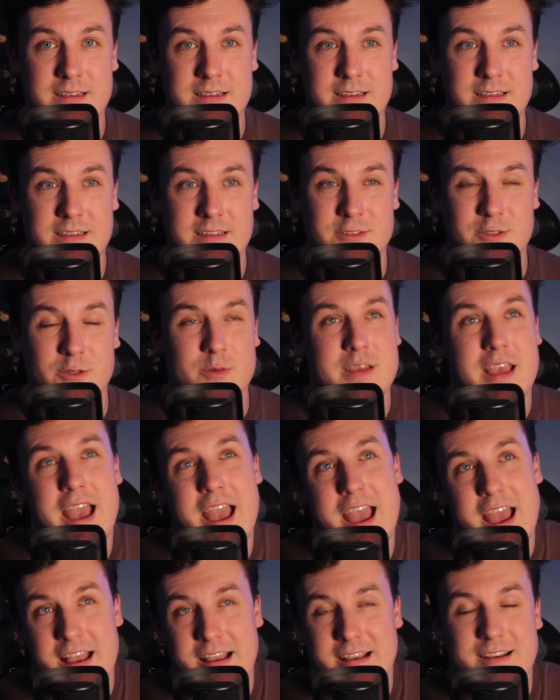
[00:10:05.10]
So
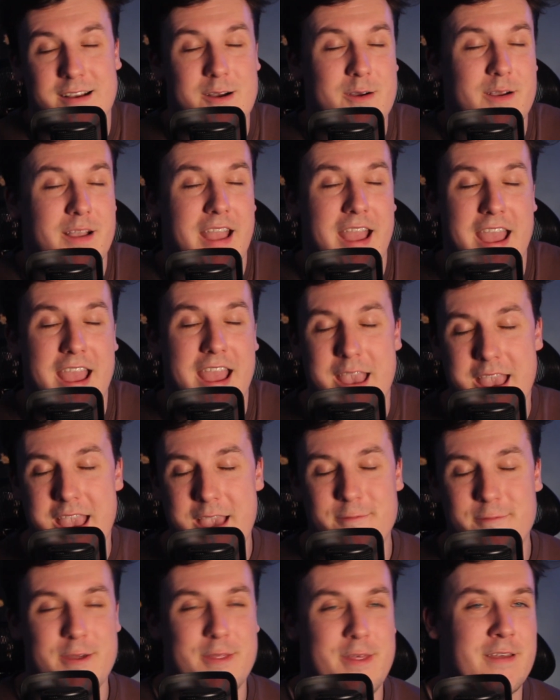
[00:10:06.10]
yeah, okay,
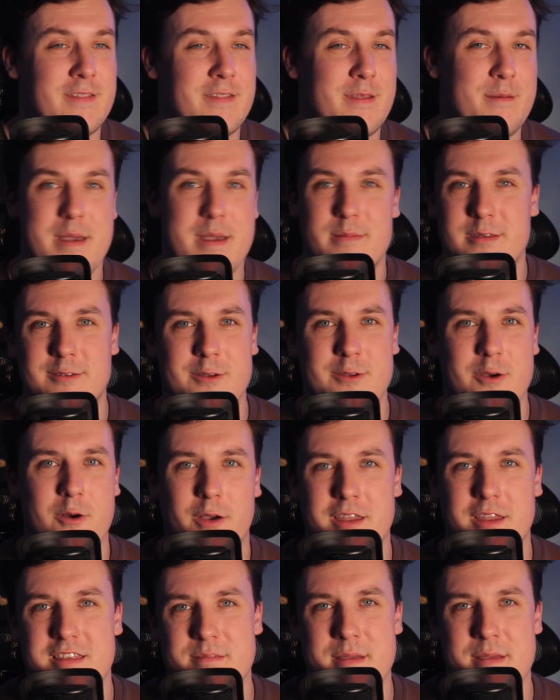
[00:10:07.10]
if you think the baby's
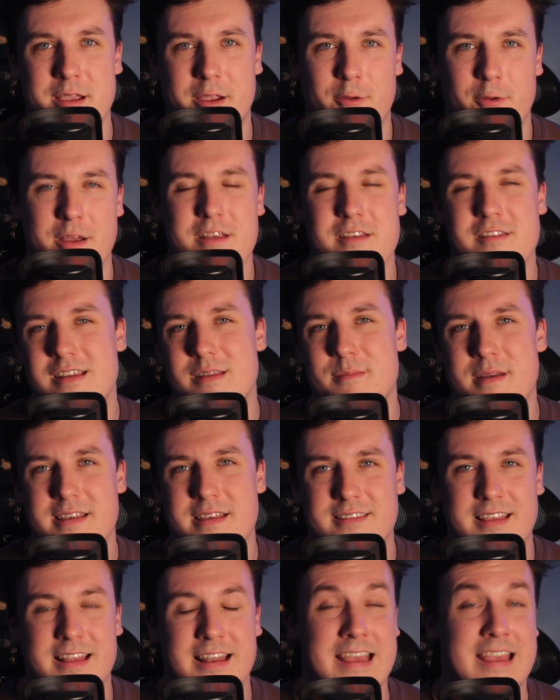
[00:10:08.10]
talking is a bit cringe and a bit
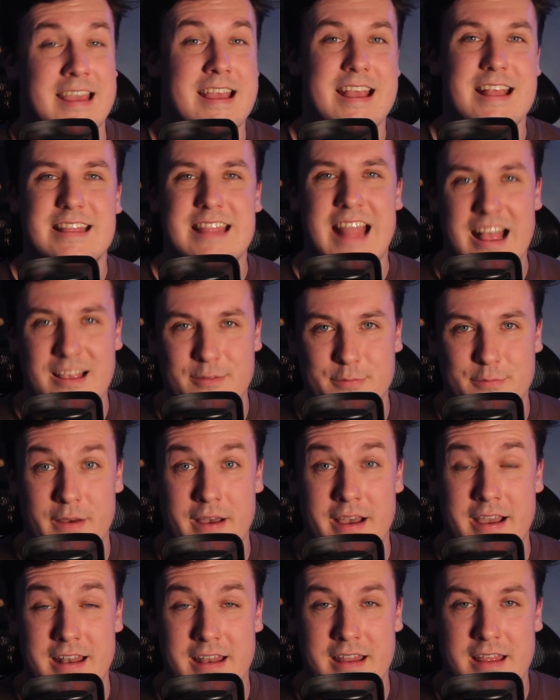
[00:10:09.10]
silly, that's
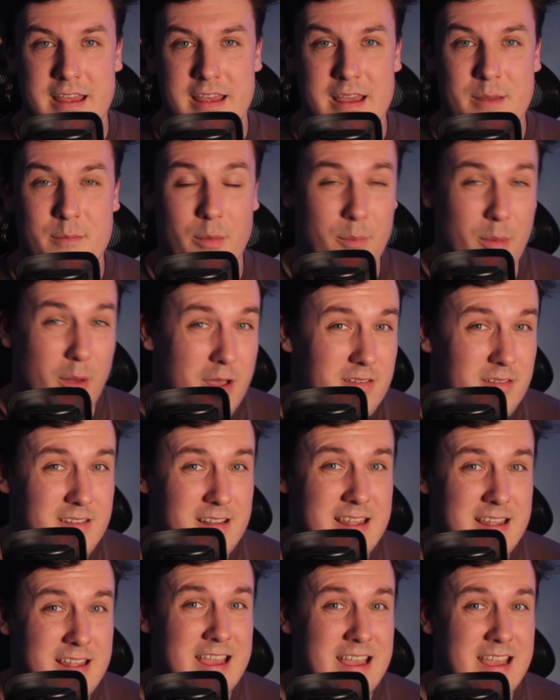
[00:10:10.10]
fine. But
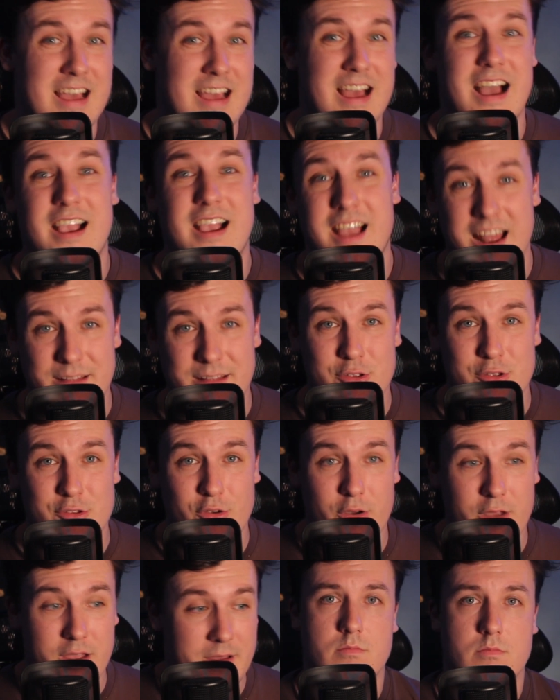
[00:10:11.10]
personally, I kind of
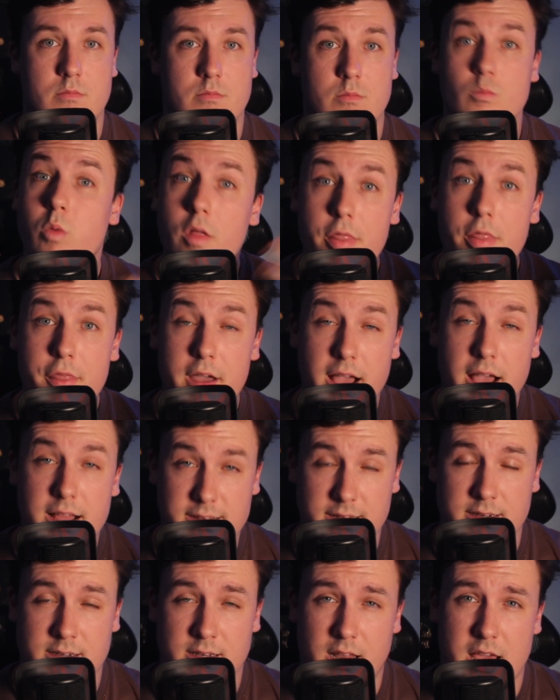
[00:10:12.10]
enjoy it. One thing I
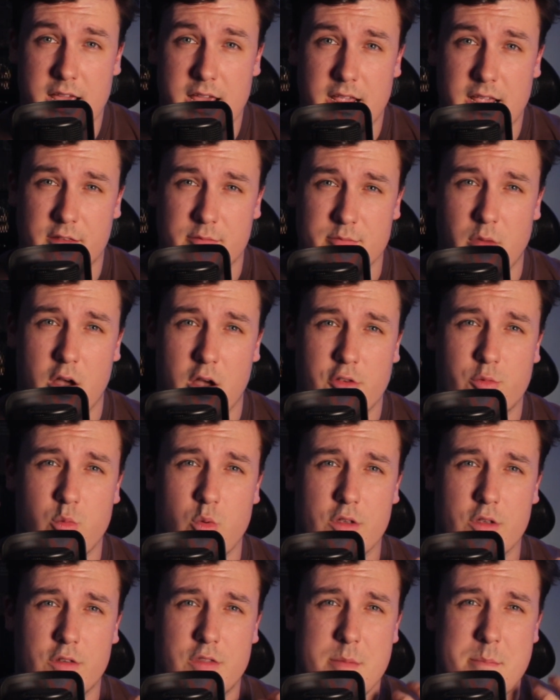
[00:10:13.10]
didn't like as much
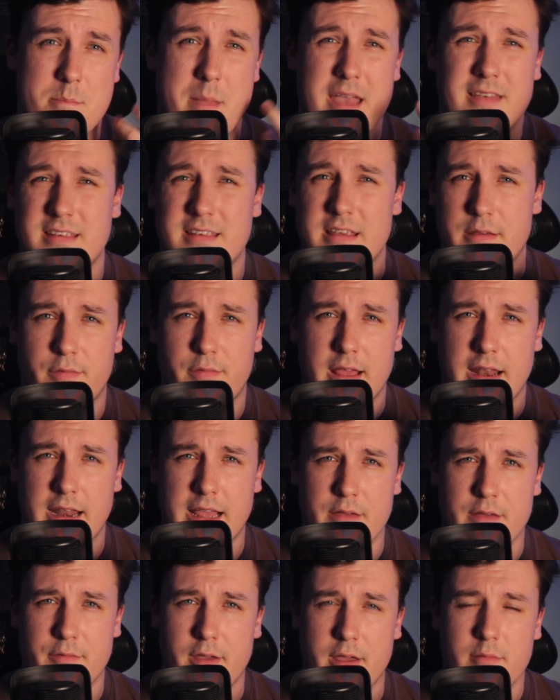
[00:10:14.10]
was the messy feeling
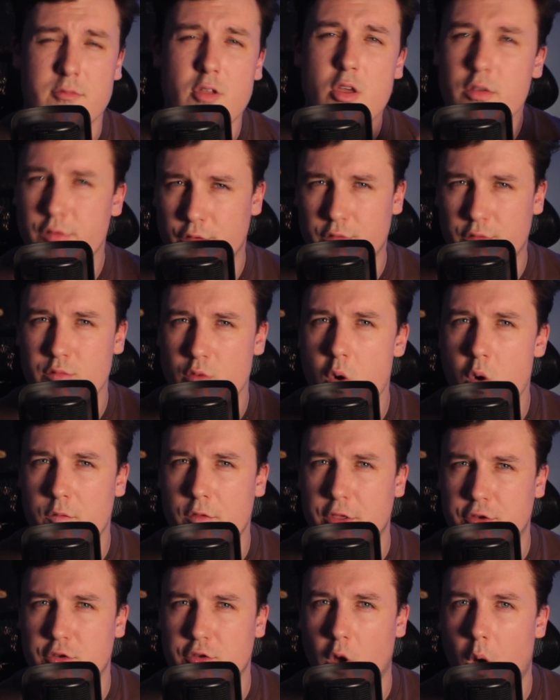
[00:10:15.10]
of it. Not
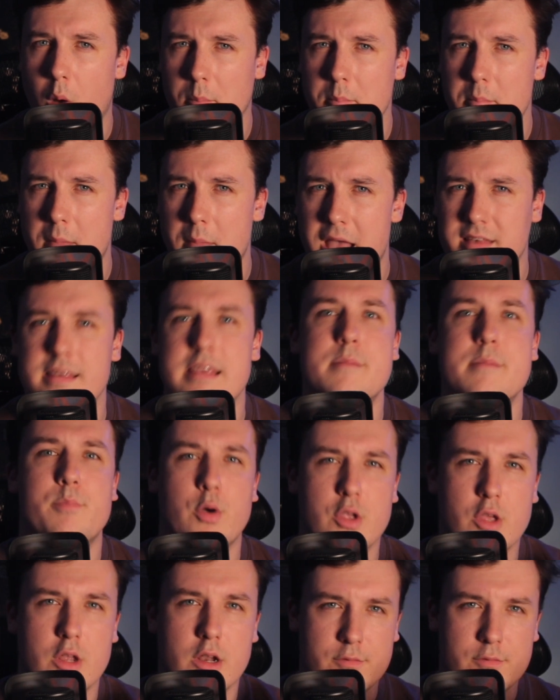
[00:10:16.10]
over-the-top messy, but
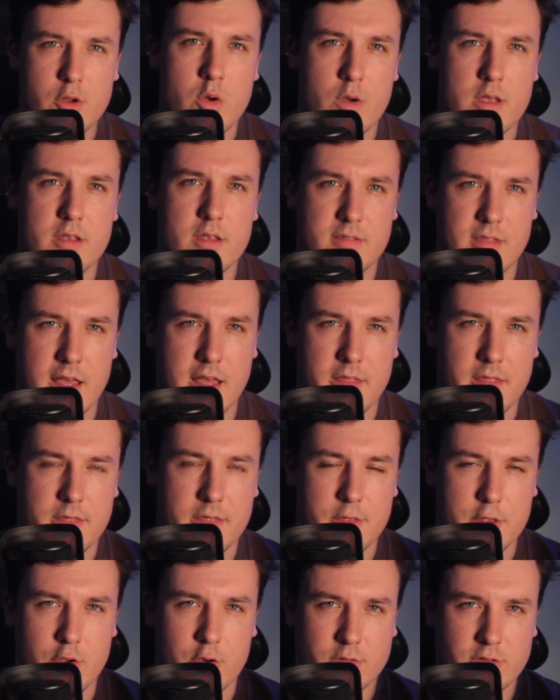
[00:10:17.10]
you'll have noticed that the
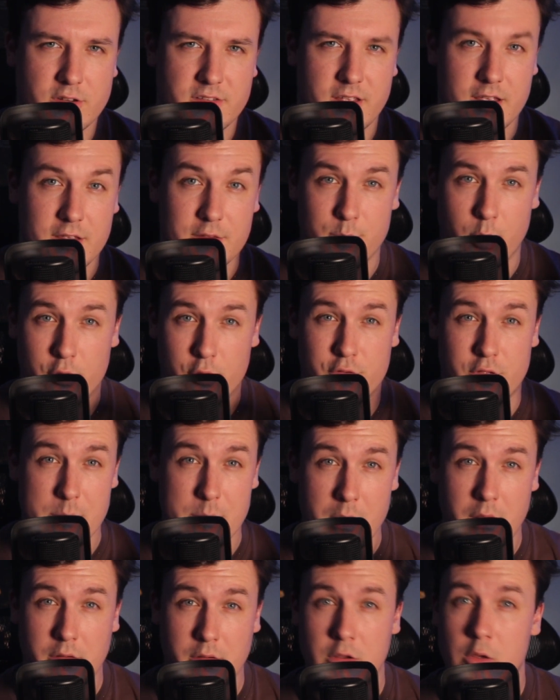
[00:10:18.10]
Doctor says push the
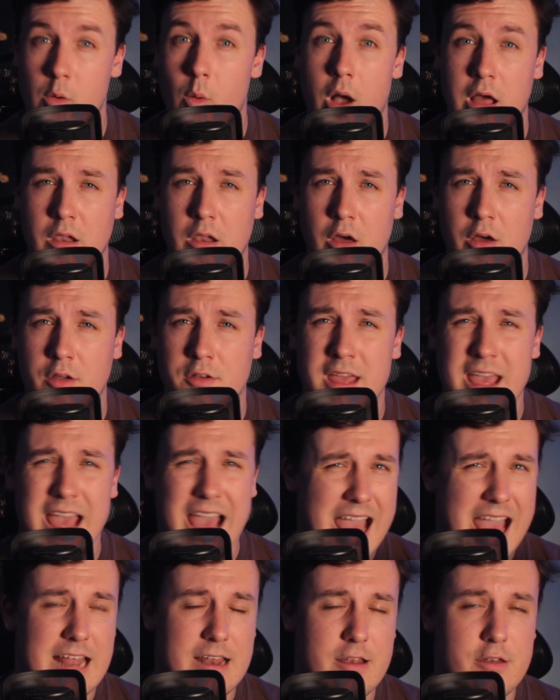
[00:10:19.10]
button quite a lot.
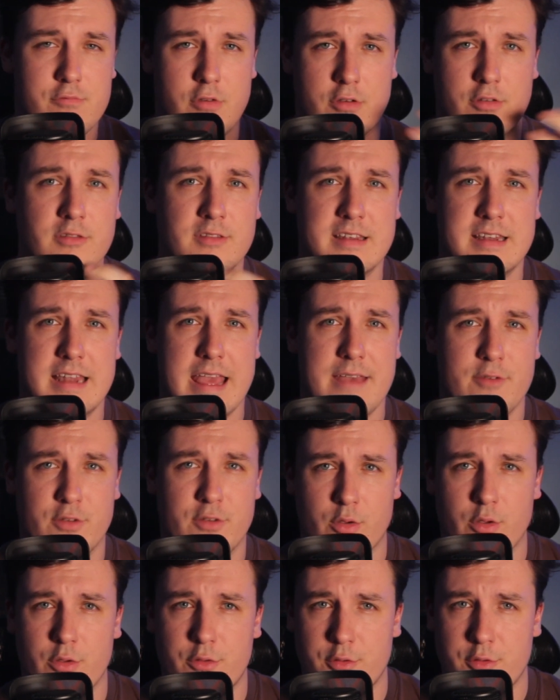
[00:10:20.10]
And Russell T Davies
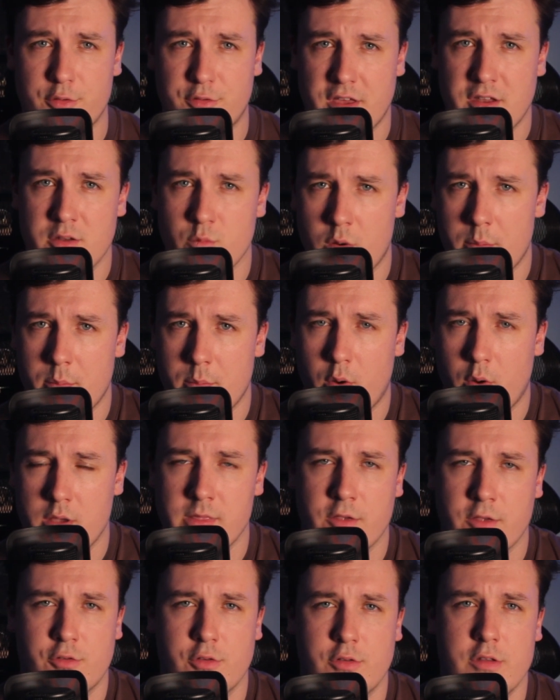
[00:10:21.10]
also said at one point
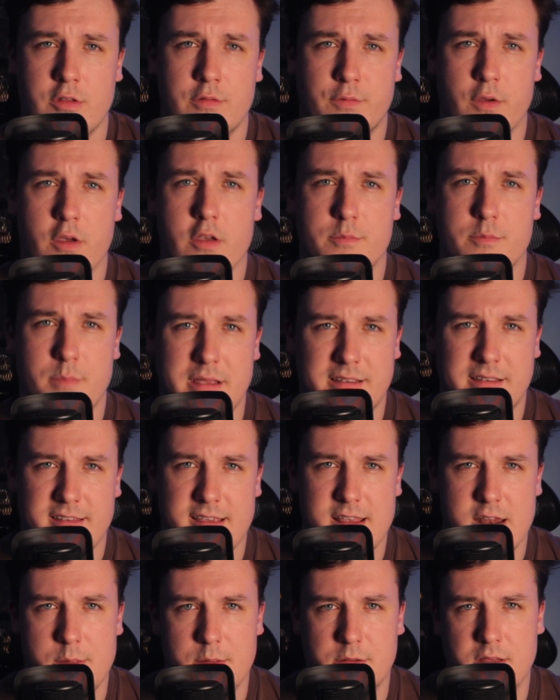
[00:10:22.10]
that should his first big scene
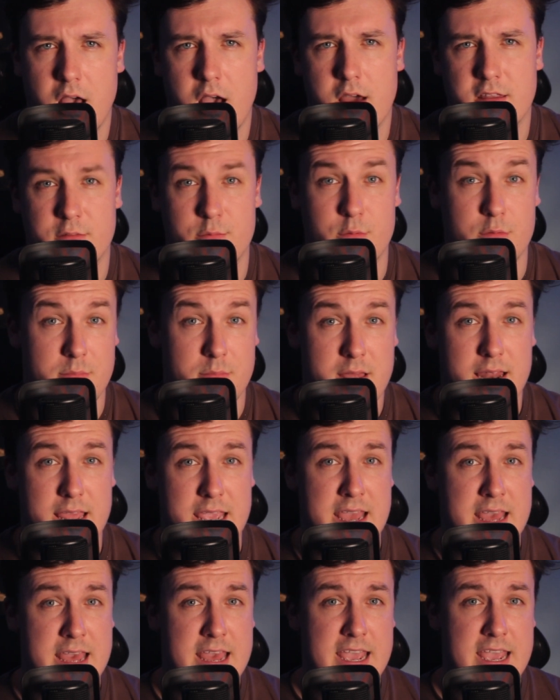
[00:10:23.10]
in the TARDIS with Millie,
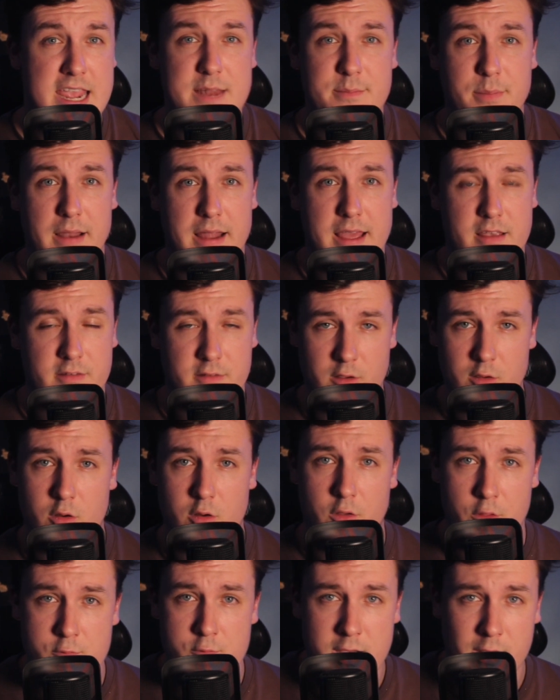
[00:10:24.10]
he'd play a song on
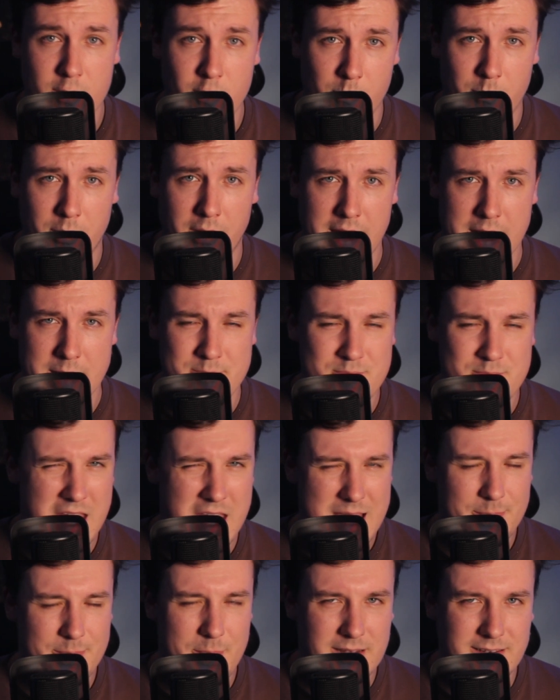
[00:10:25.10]
the record player.
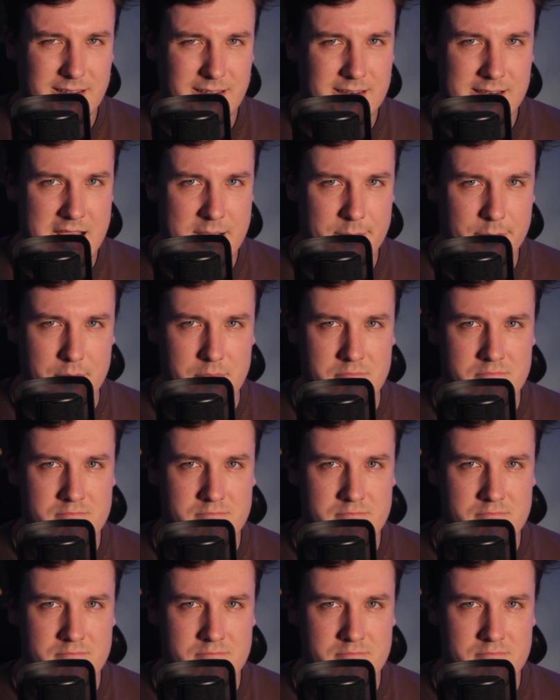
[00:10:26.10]
That didn't happen.